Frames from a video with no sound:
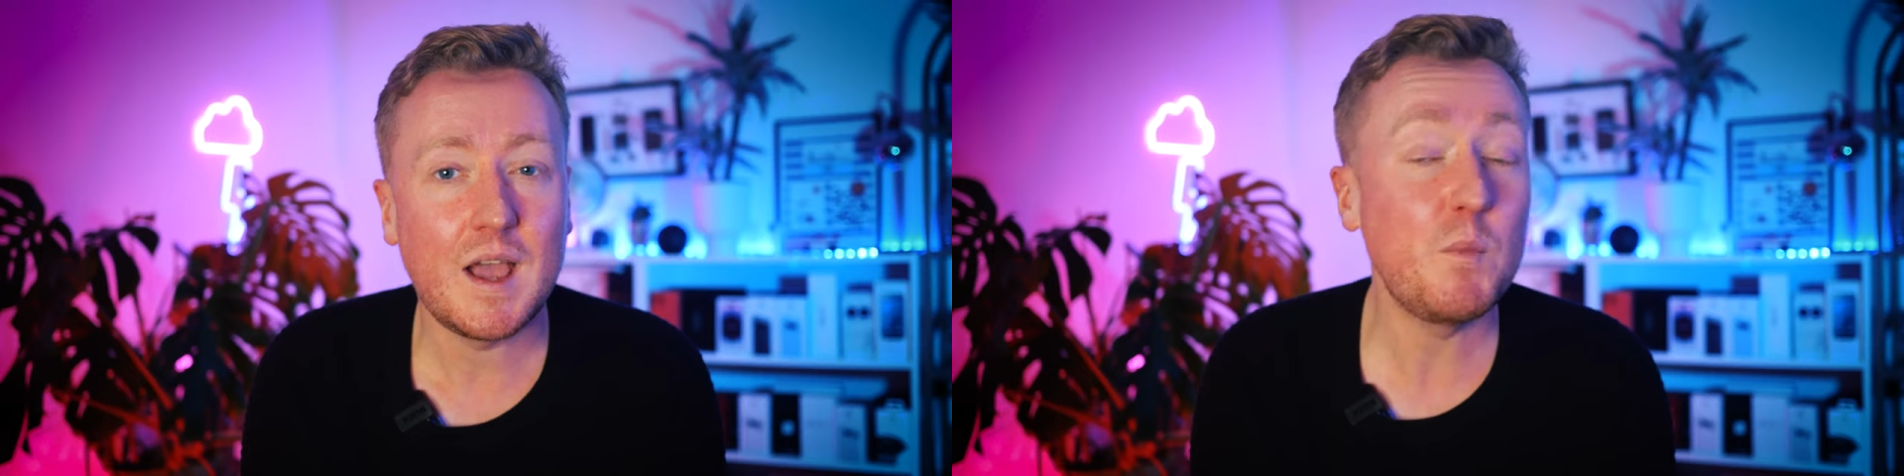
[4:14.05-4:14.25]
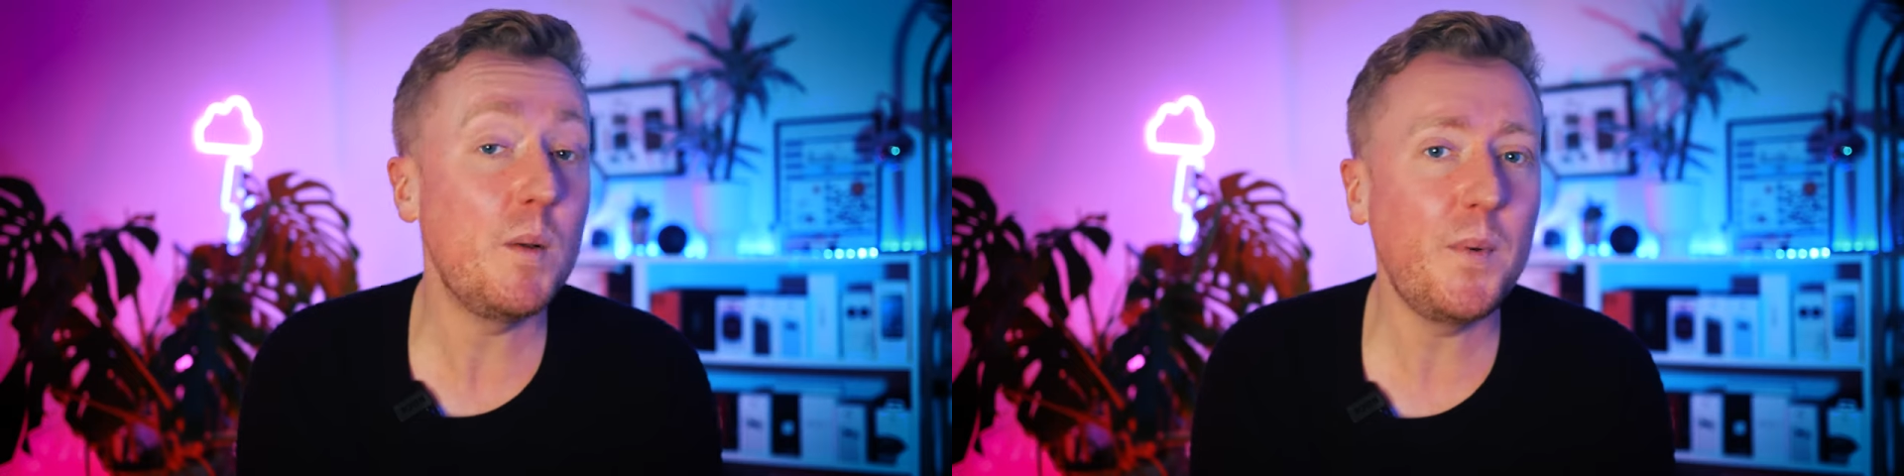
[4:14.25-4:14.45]

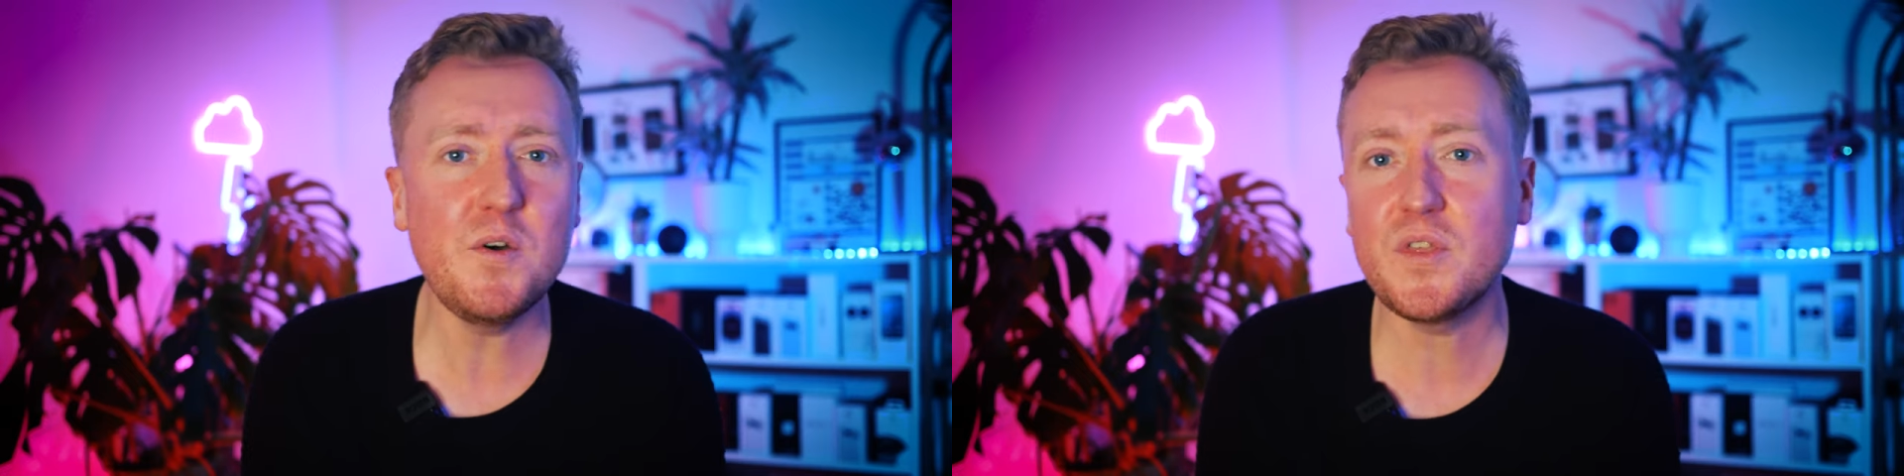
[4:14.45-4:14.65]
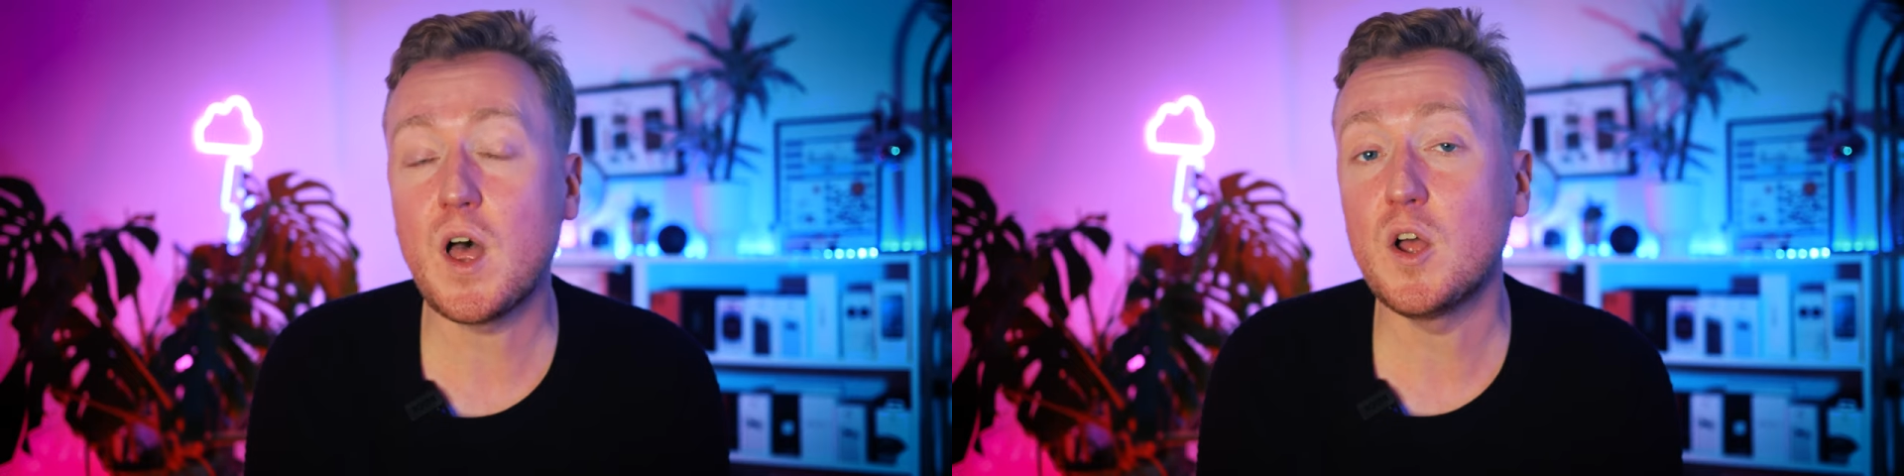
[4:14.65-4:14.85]
And while
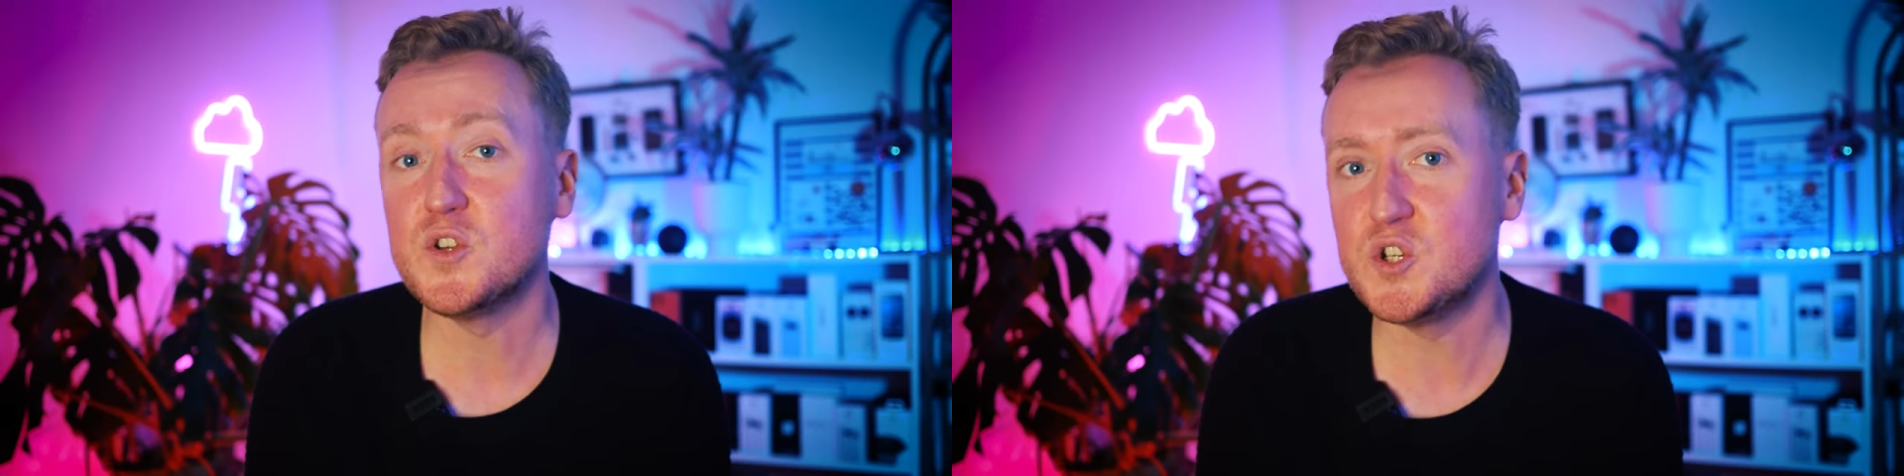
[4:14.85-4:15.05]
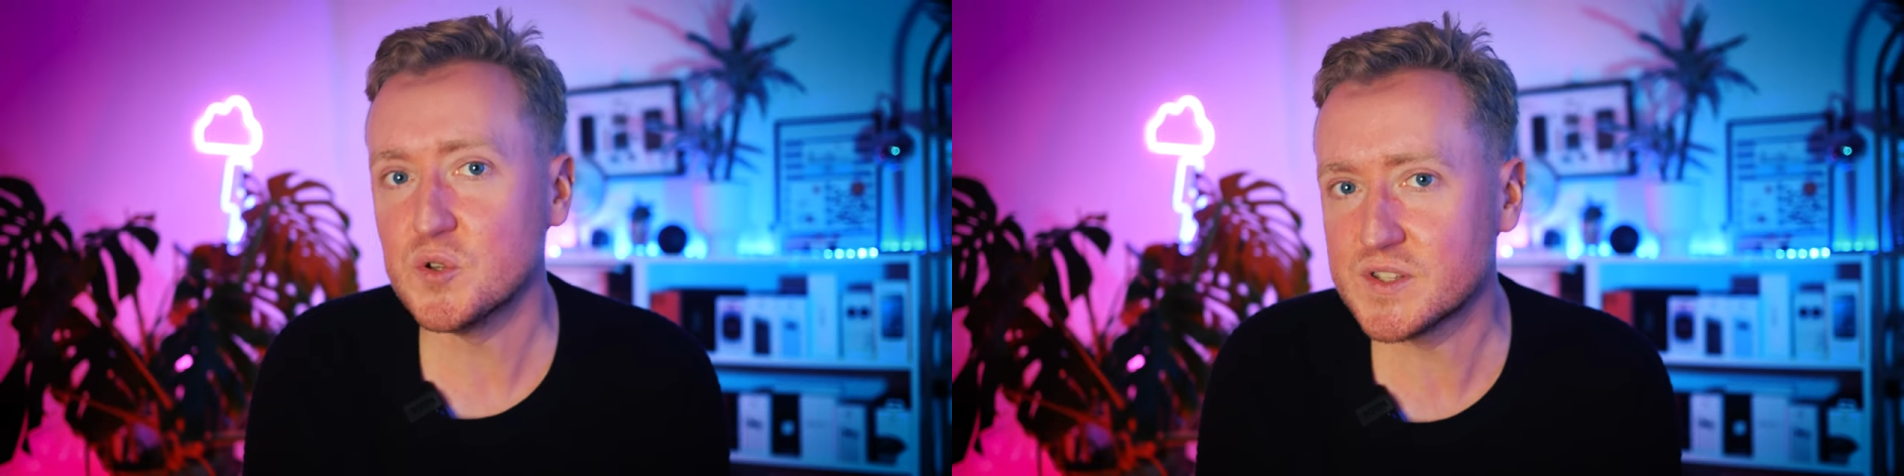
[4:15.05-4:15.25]
both are
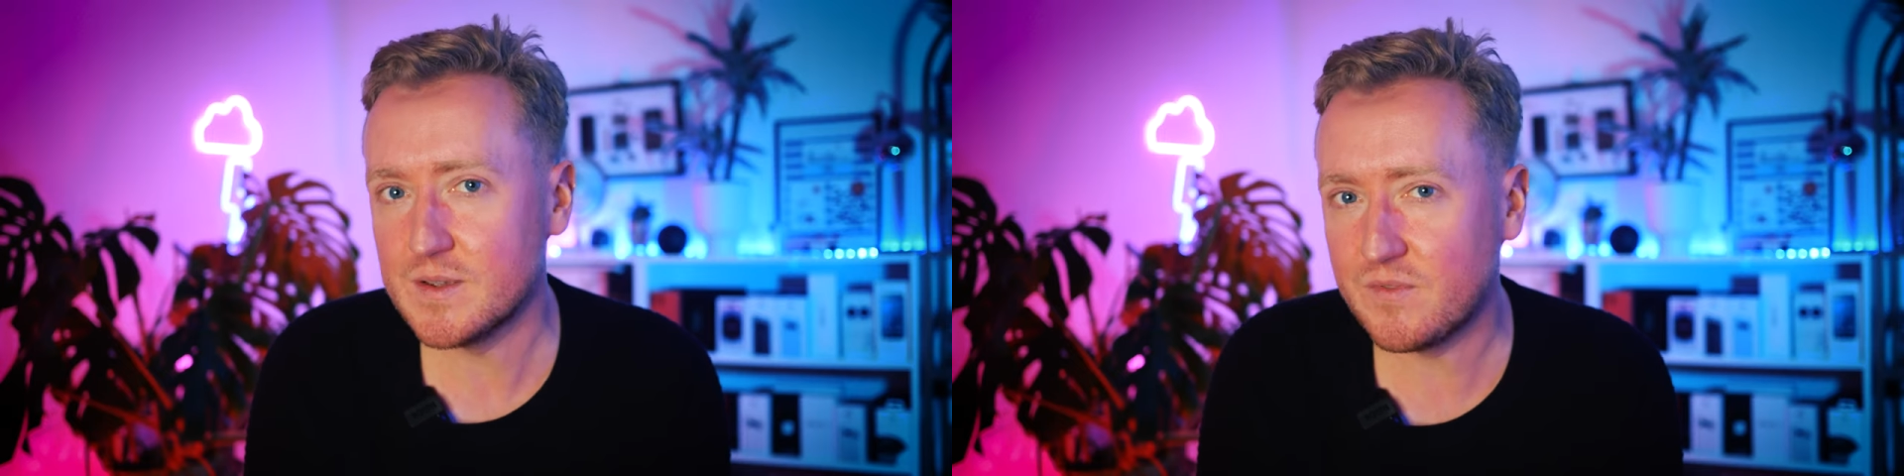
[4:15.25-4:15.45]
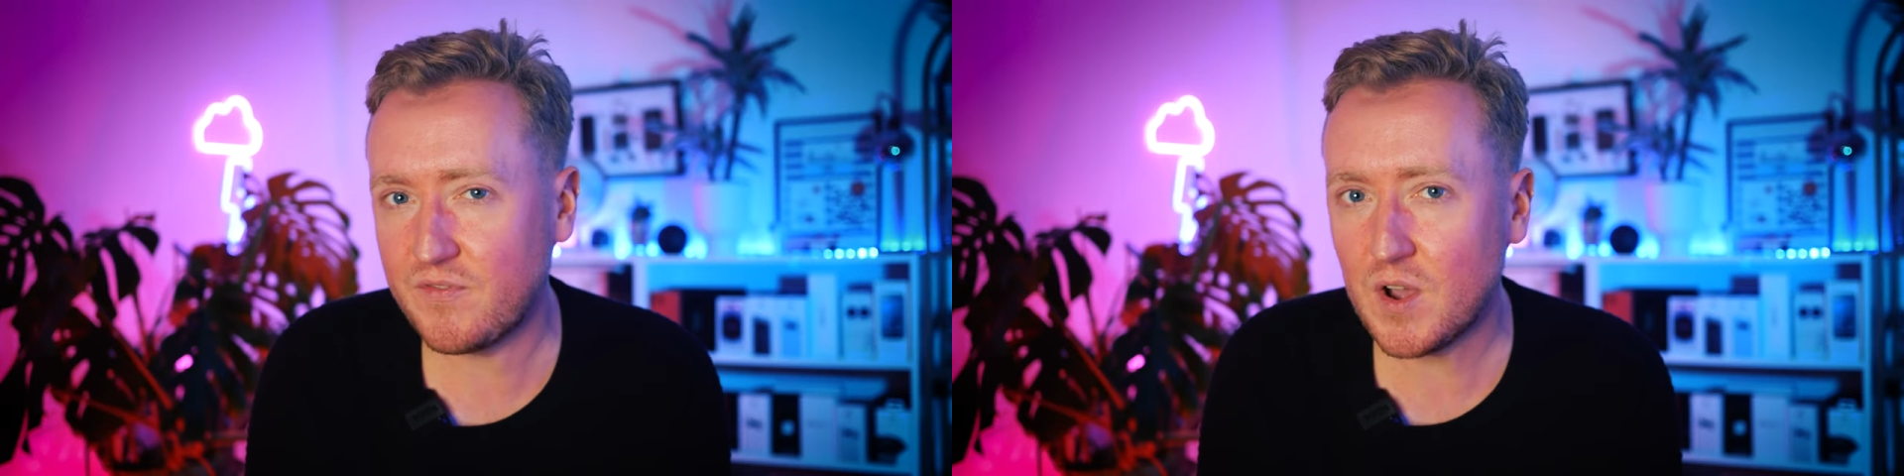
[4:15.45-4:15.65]
dual
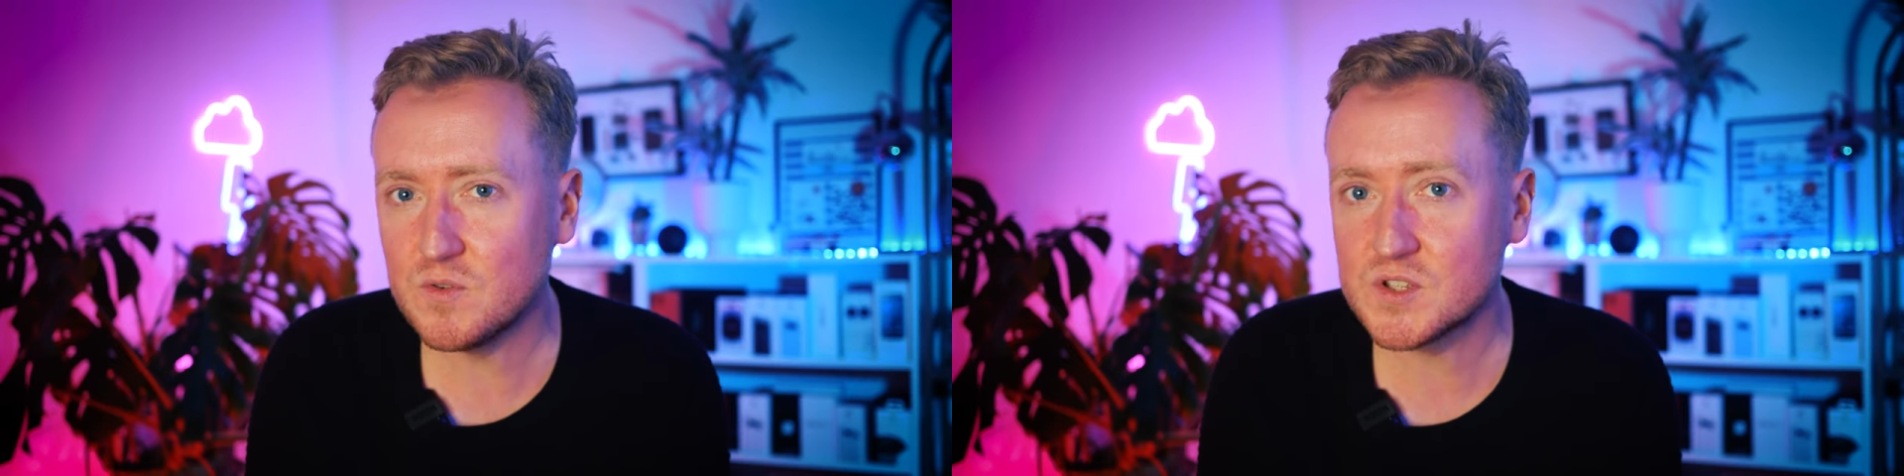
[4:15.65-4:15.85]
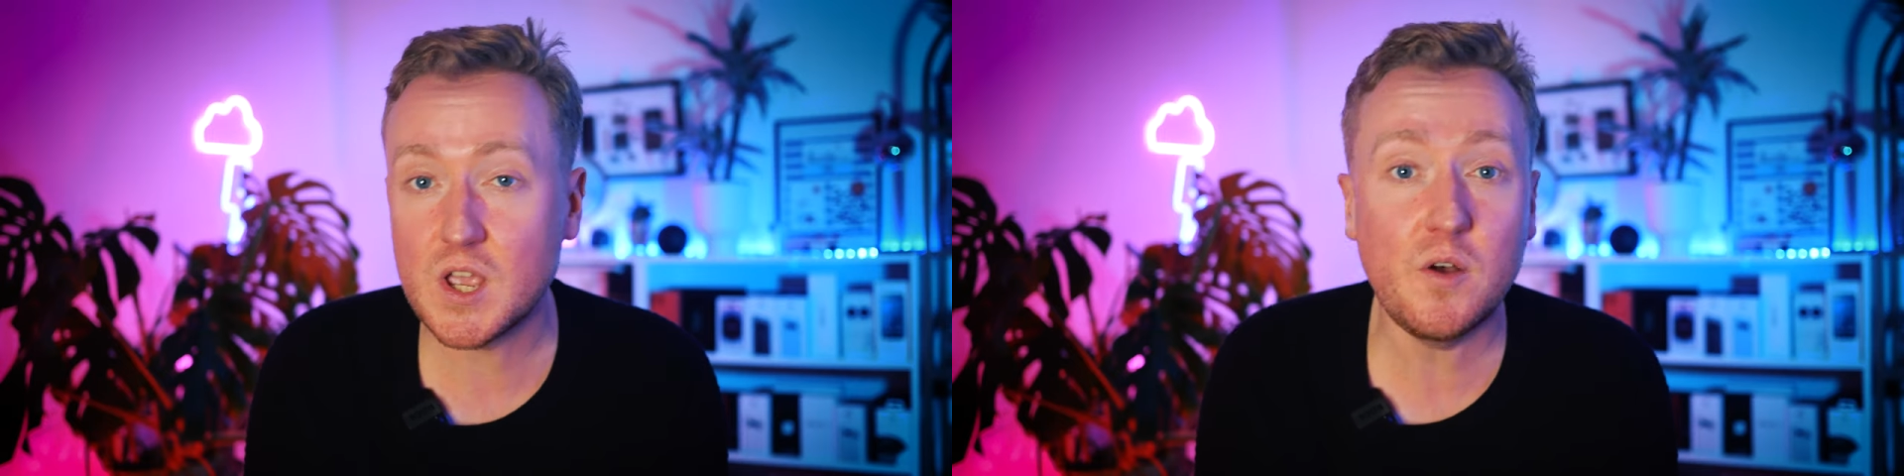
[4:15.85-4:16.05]
SIM phones,